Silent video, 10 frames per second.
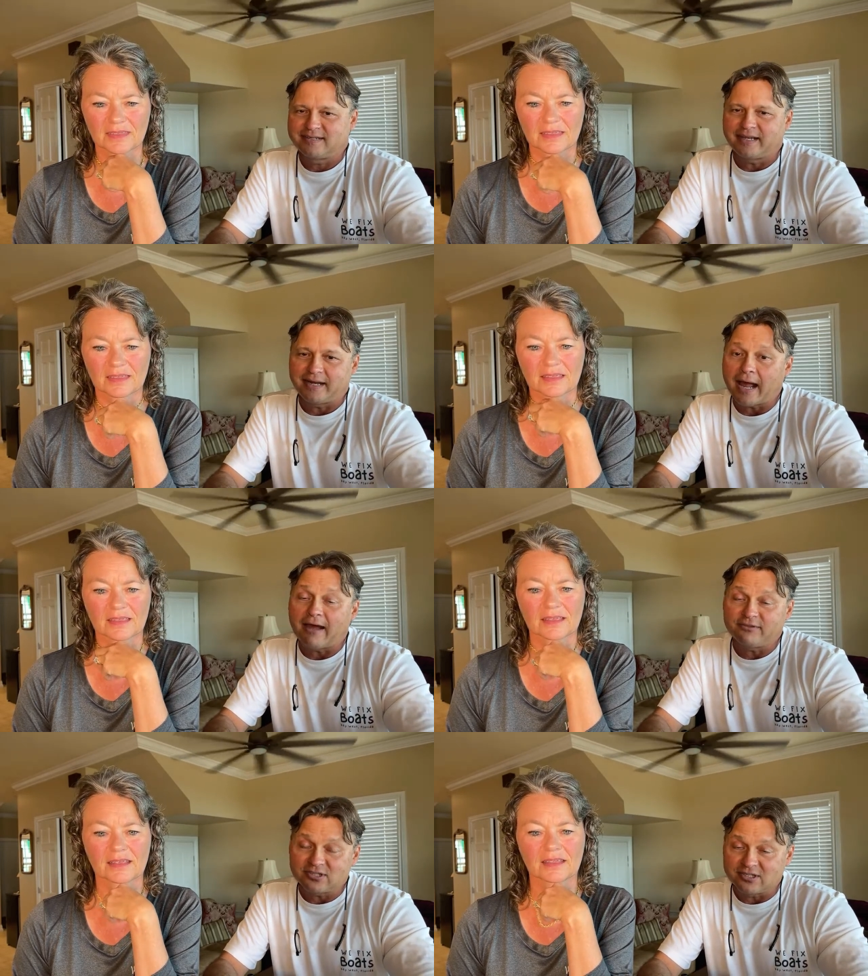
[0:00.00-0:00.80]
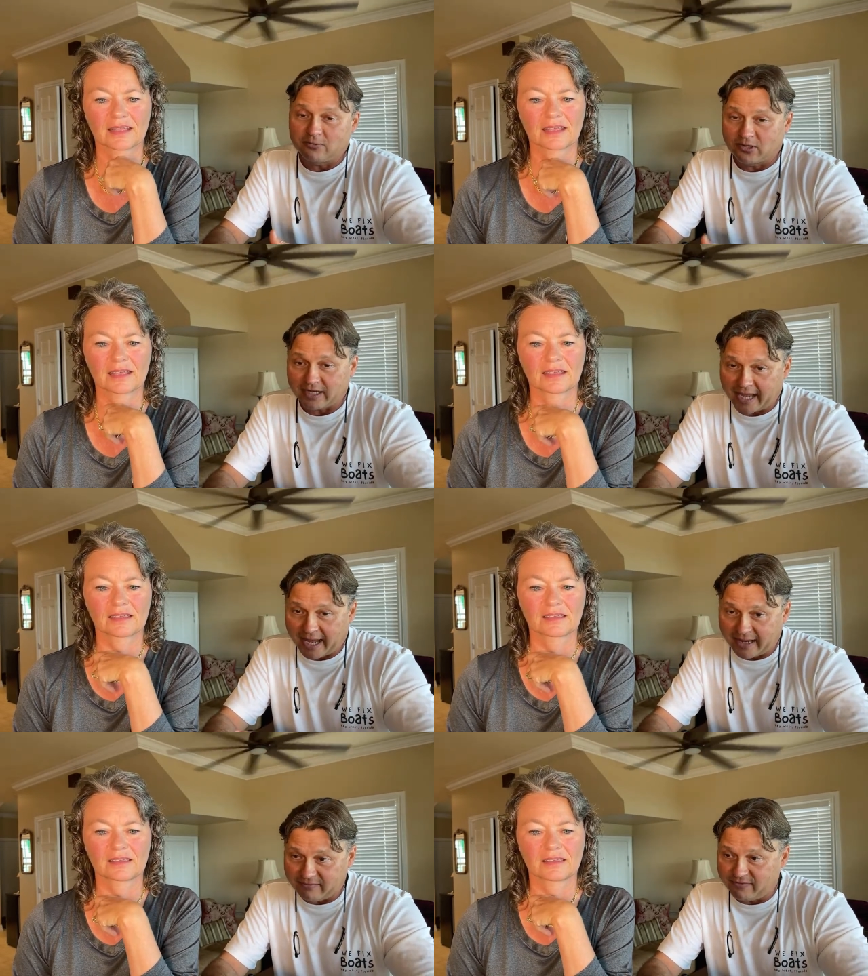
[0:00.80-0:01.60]
Speaker 1: And obviously we're going
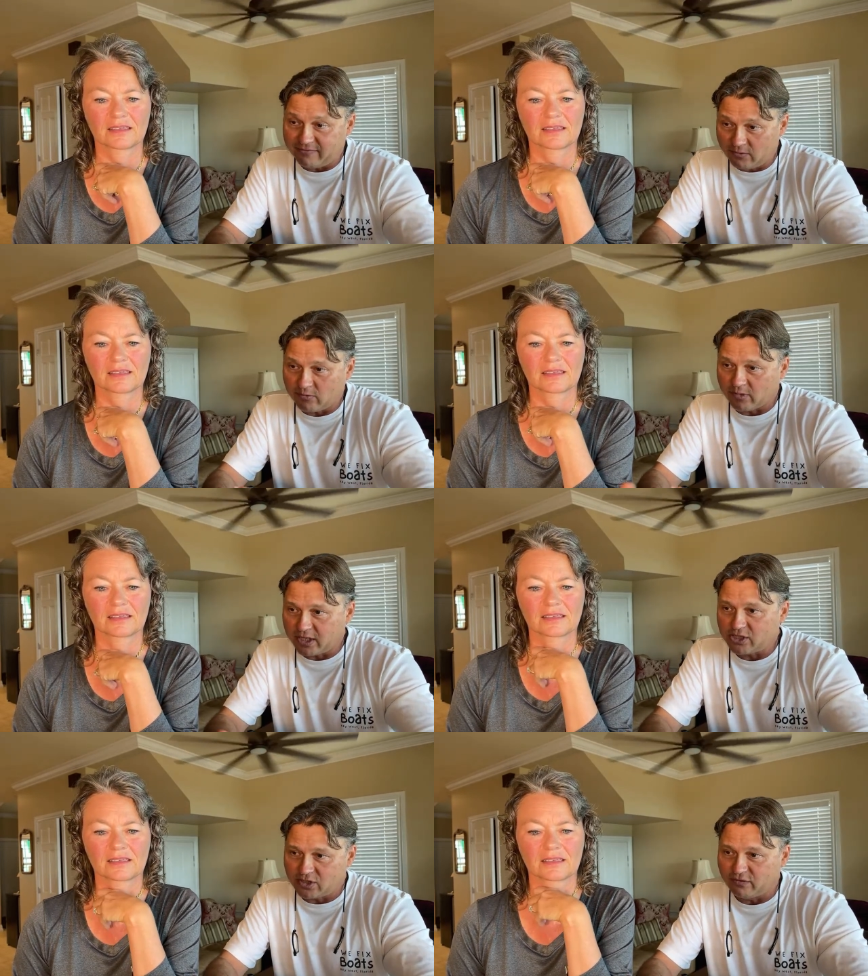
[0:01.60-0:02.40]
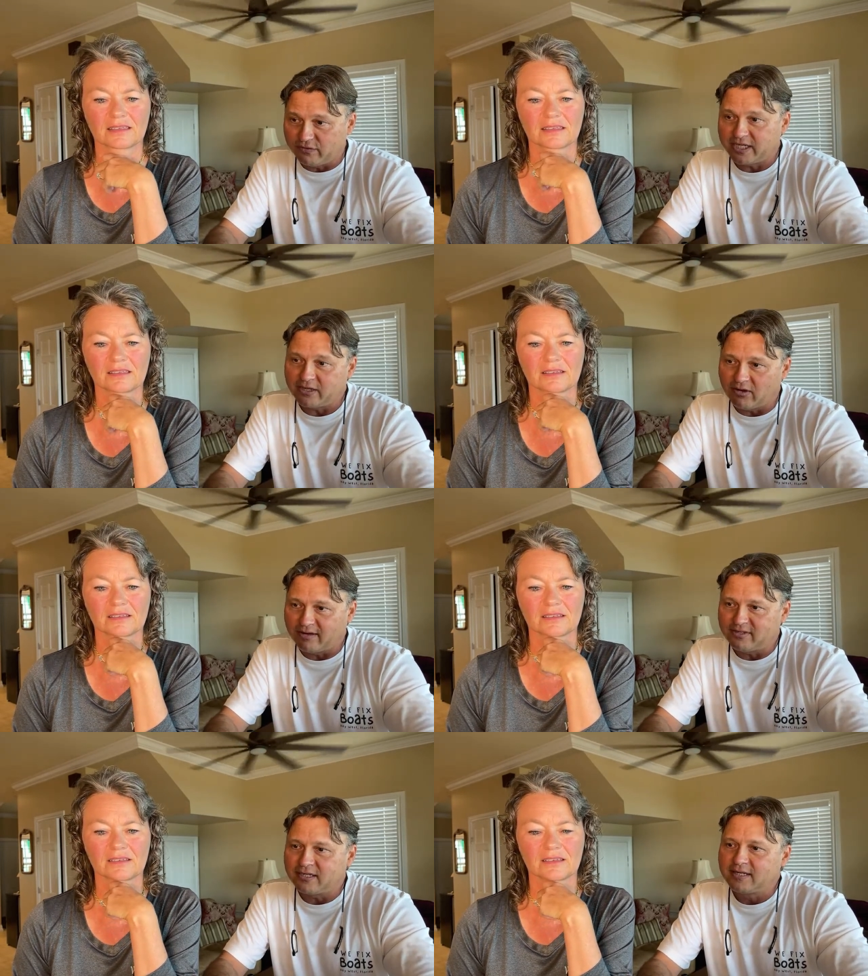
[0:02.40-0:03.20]
to shoot video
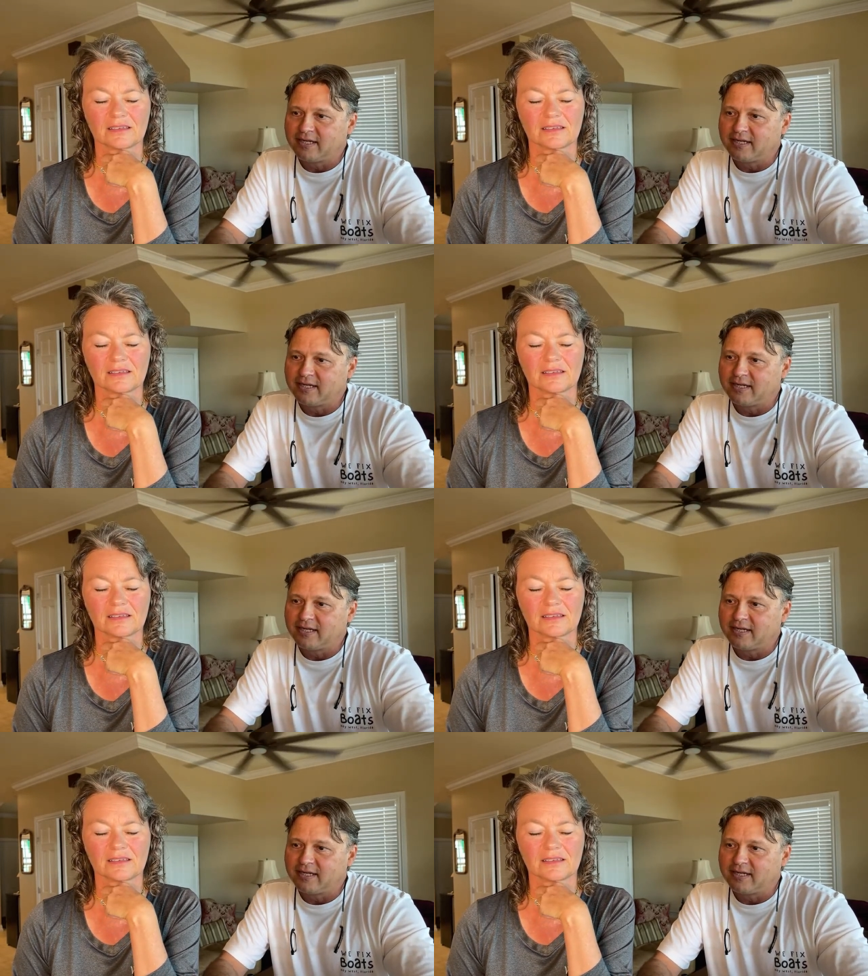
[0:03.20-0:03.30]
of it.